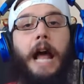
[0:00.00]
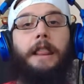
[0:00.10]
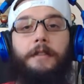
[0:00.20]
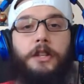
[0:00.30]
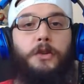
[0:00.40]
I
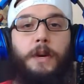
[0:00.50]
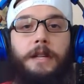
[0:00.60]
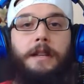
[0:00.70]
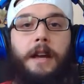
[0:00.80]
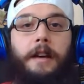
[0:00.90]
love the
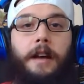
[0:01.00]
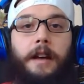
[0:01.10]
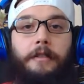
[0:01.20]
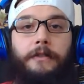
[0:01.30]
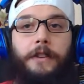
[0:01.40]
twist
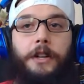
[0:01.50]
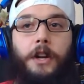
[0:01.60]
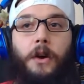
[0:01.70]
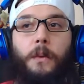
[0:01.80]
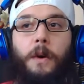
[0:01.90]
of, you
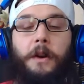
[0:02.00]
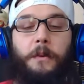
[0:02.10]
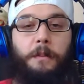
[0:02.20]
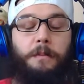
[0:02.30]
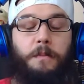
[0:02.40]
know, what